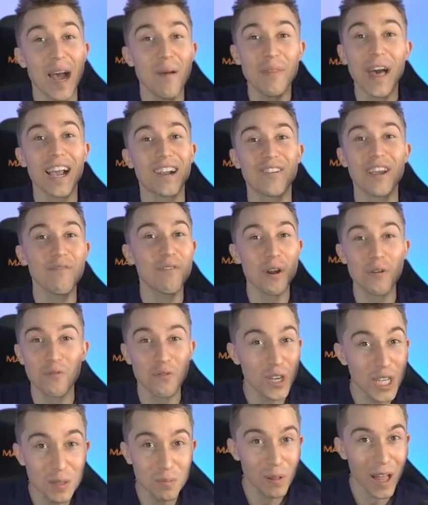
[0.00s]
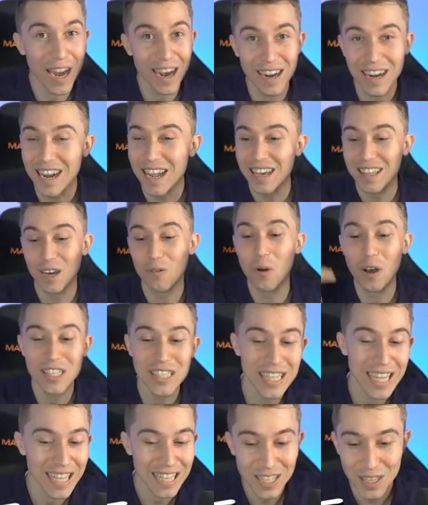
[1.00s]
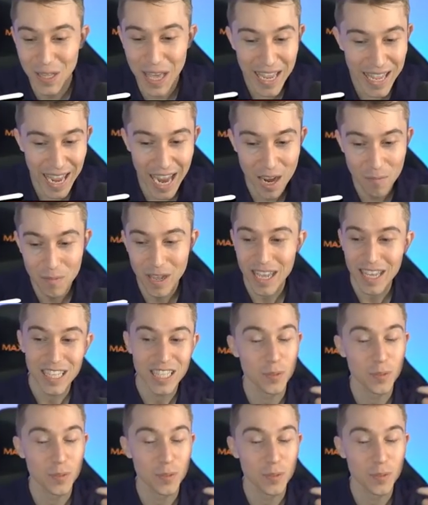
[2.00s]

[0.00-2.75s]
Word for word: I'm that graveyard freeze player that wants to get to late game,